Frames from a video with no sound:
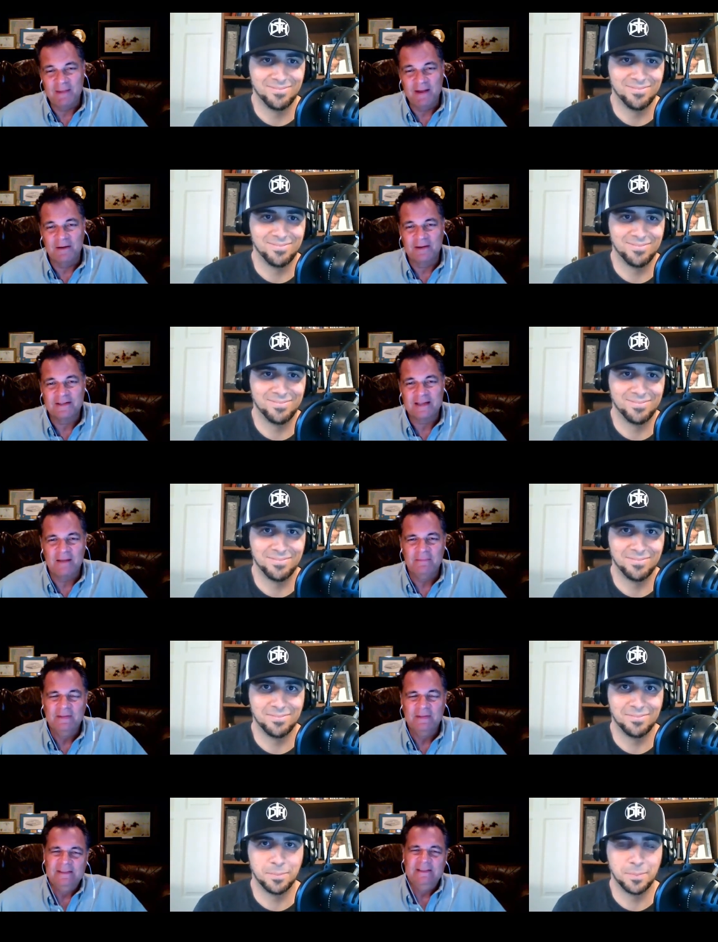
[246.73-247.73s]
Speaker 1: because I
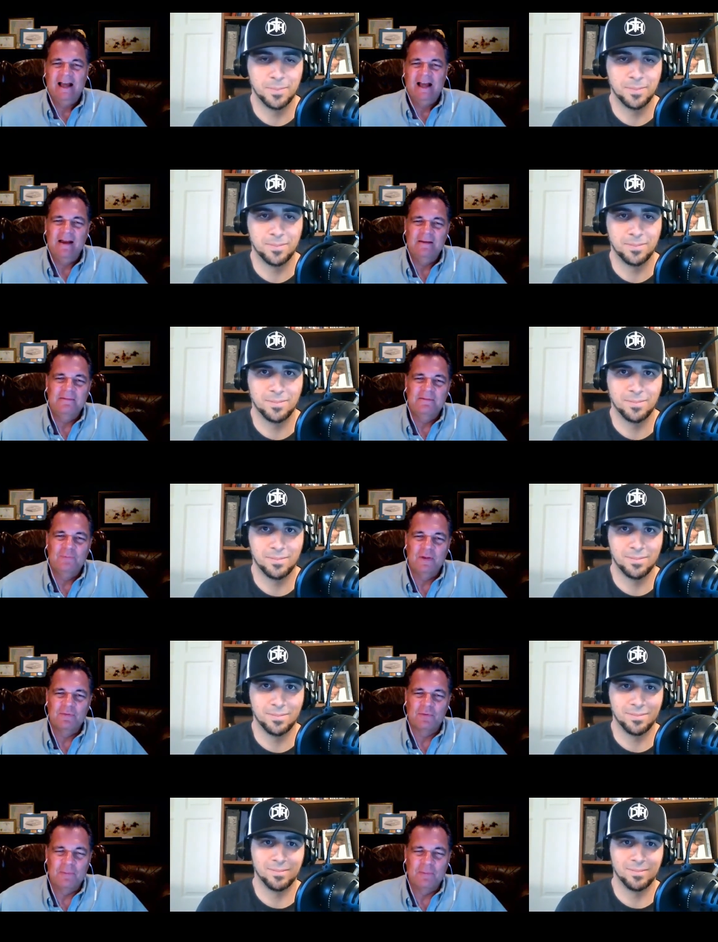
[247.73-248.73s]
I've written three
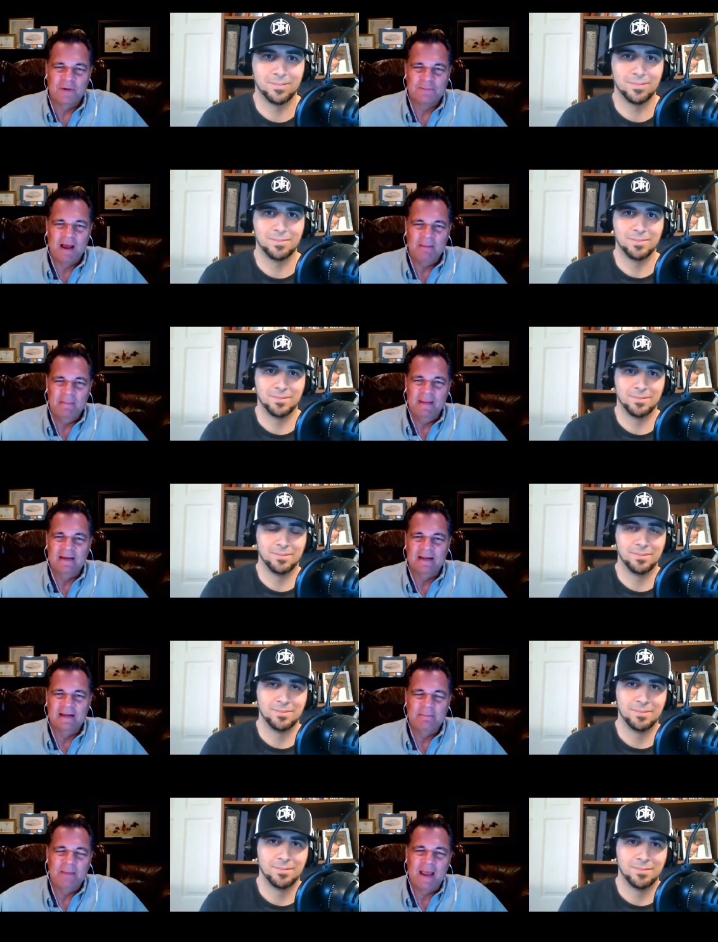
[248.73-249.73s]
books about men, and I'm
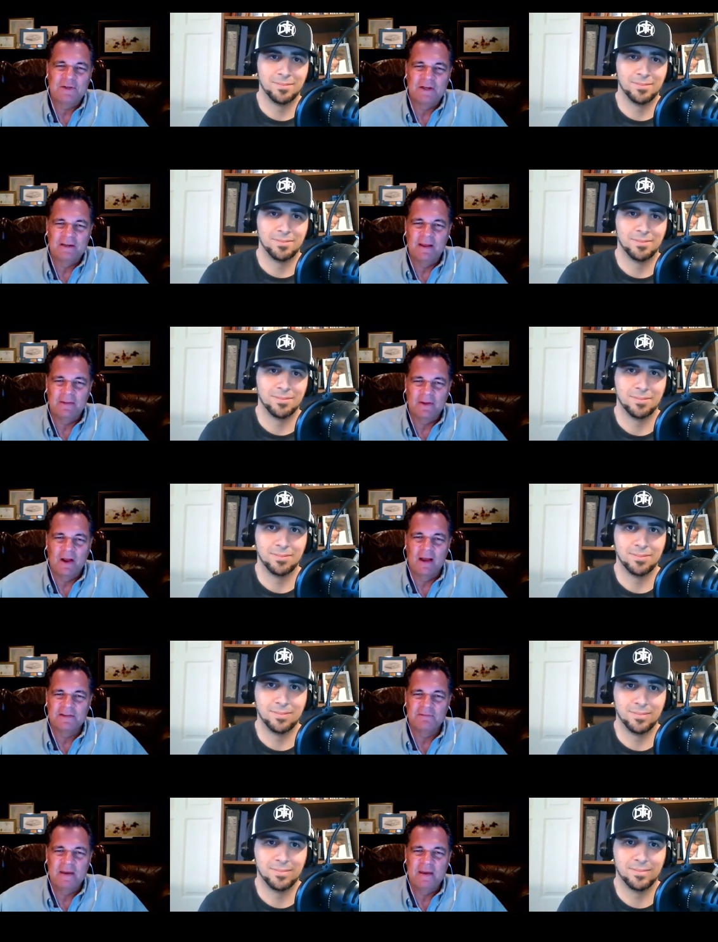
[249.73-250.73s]
passionate about the cause of
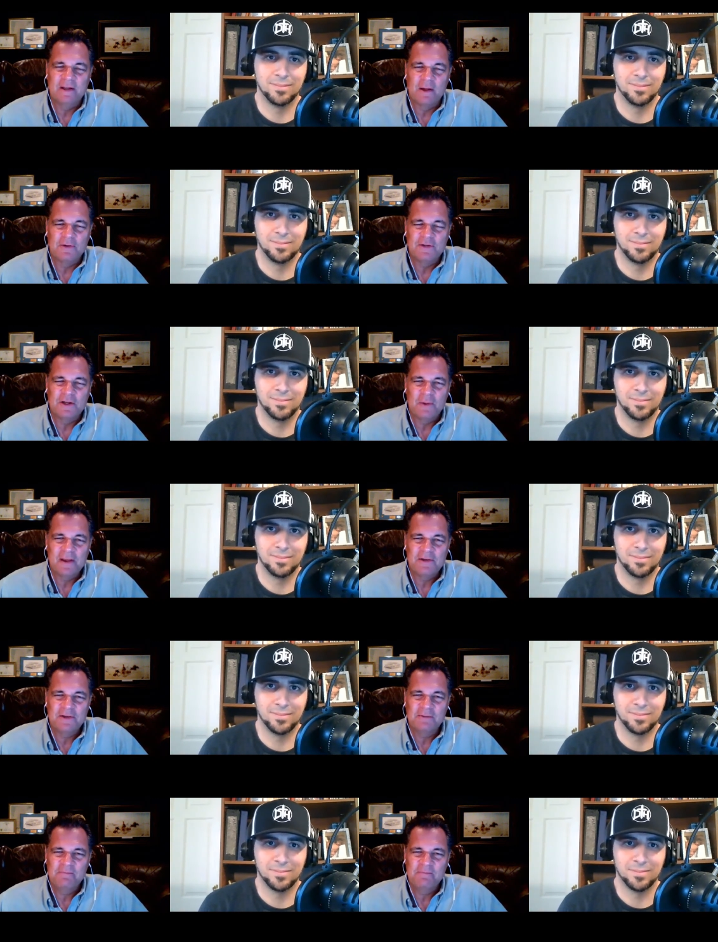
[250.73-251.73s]
men in our generation.
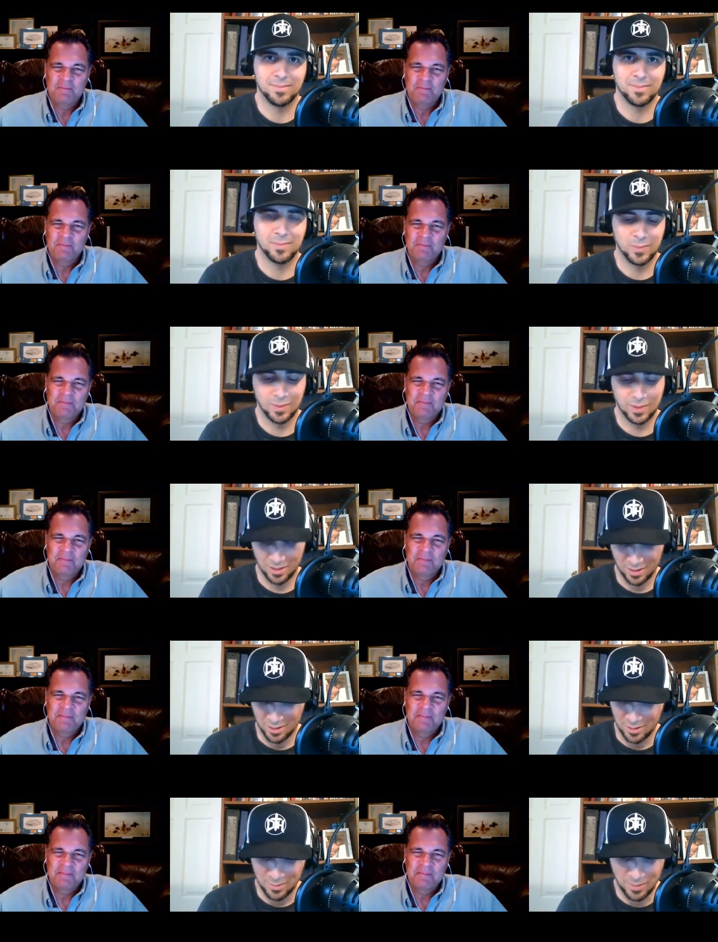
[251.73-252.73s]

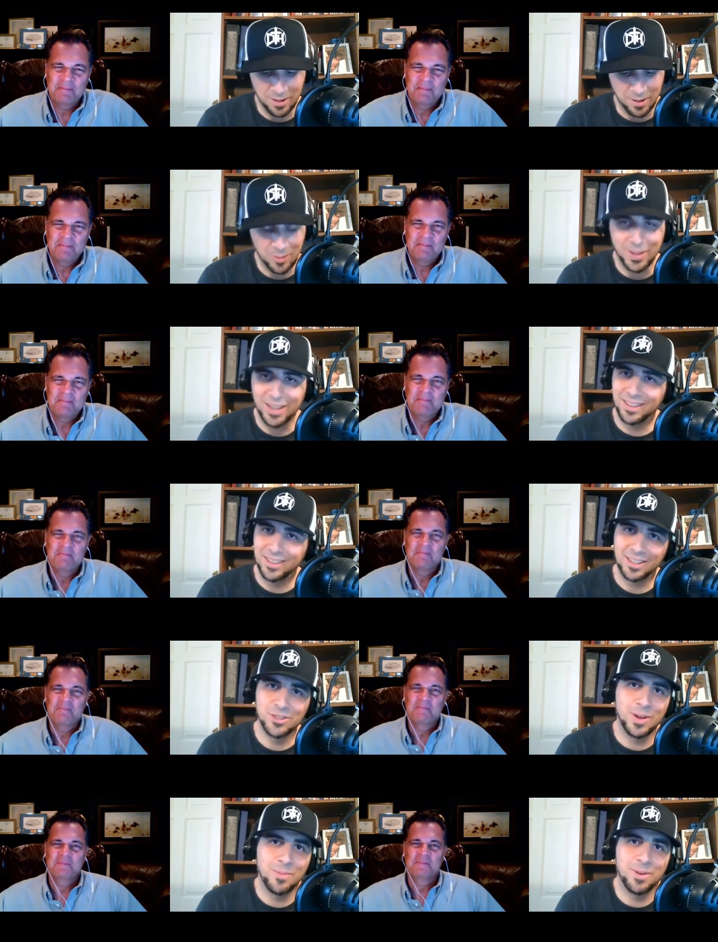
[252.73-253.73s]
Speaker 2: Right on, man, and that's
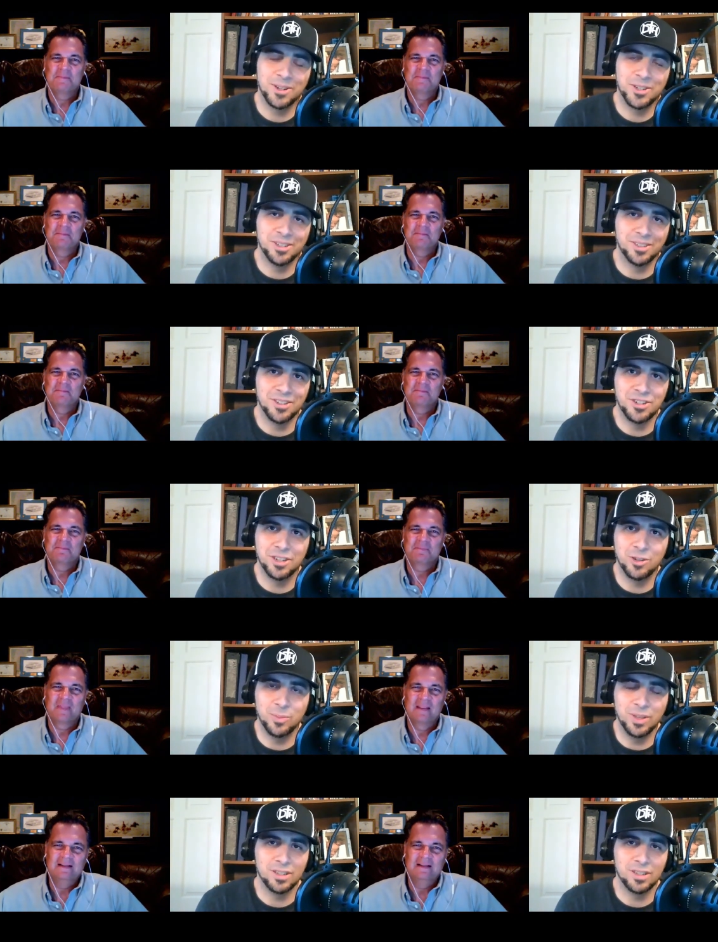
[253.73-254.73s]
why I brought you on the show
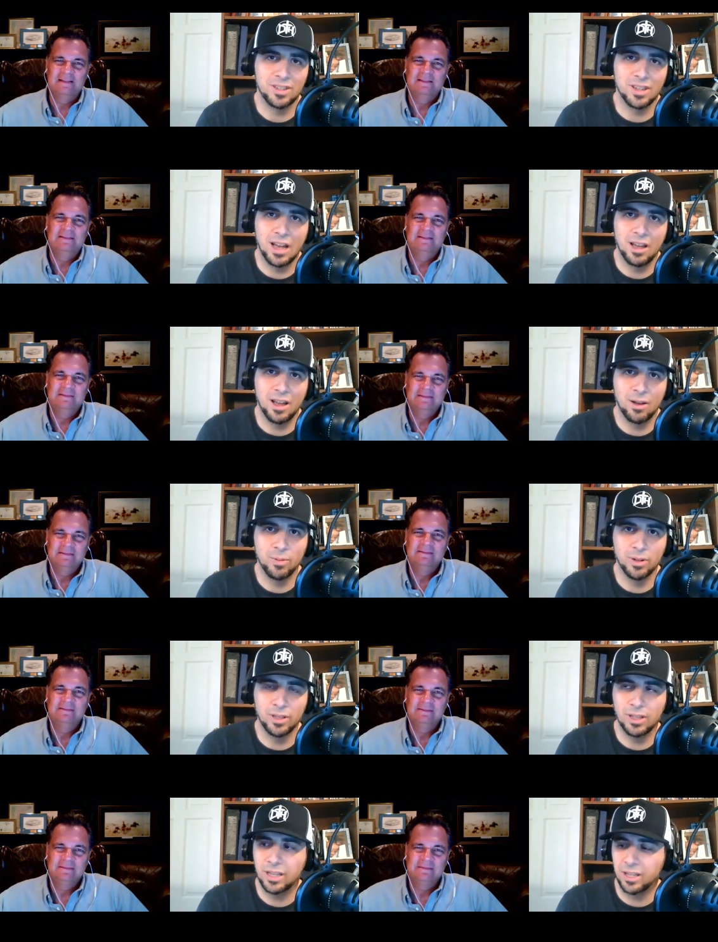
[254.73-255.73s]
because I, I
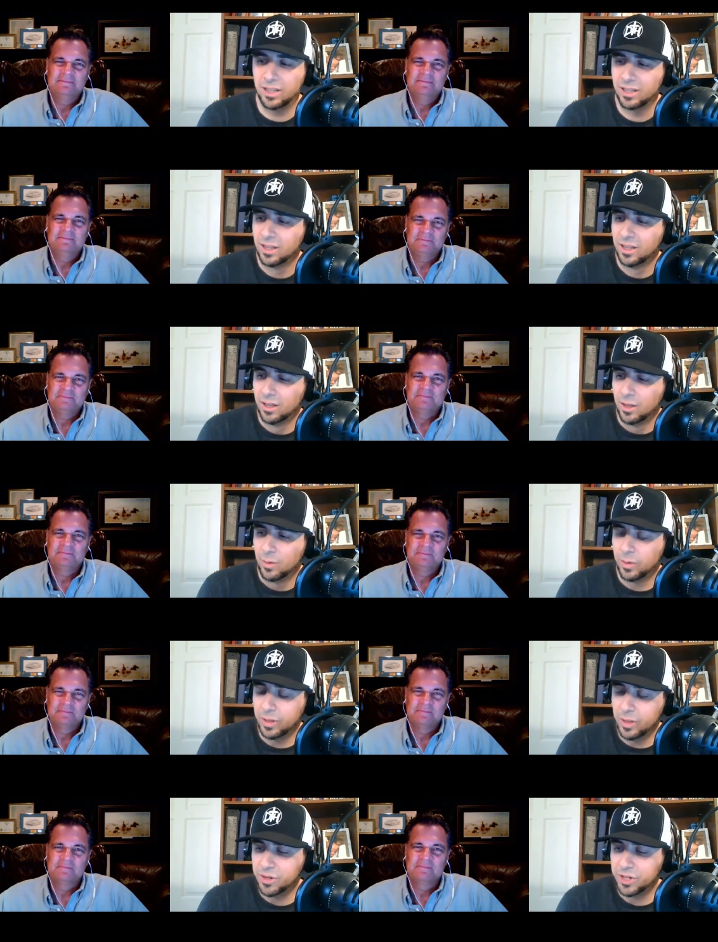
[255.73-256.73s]
really like,
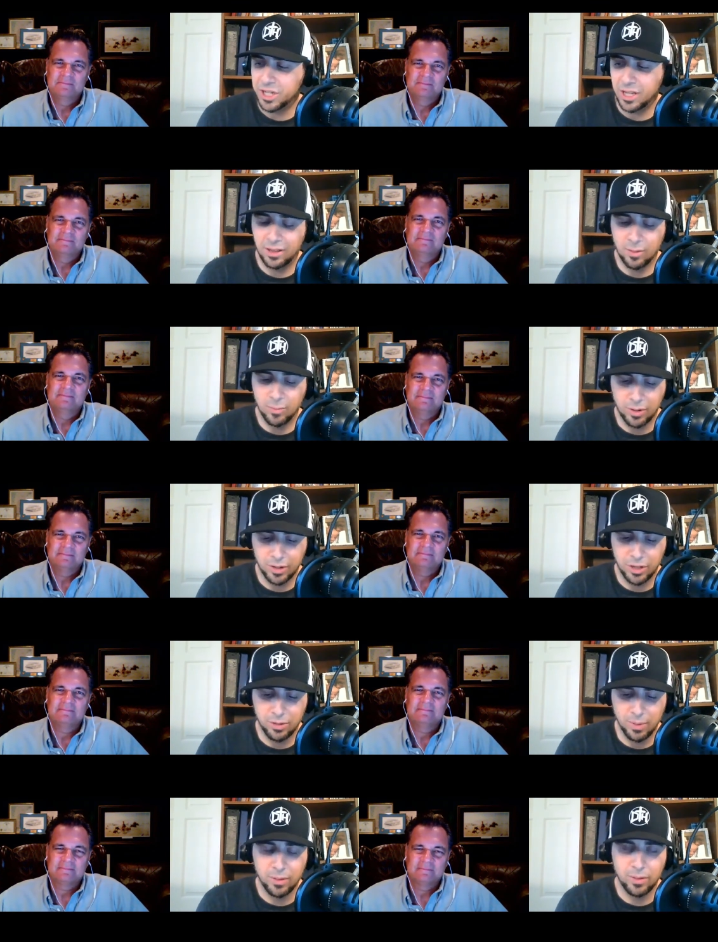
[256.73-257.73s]
really appreciated the book you
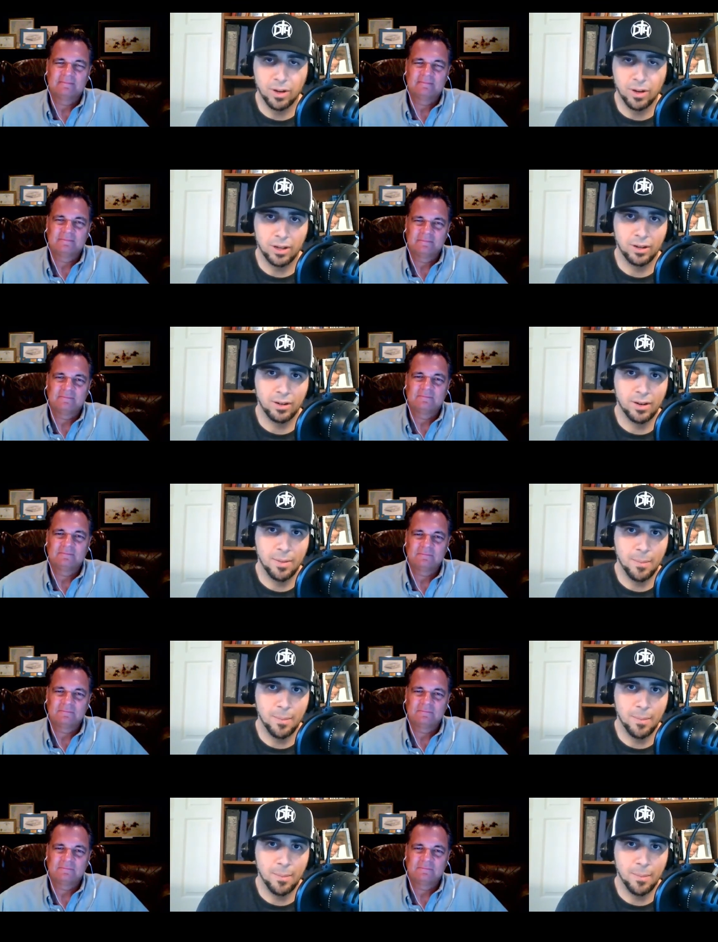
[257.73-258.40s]
wrote on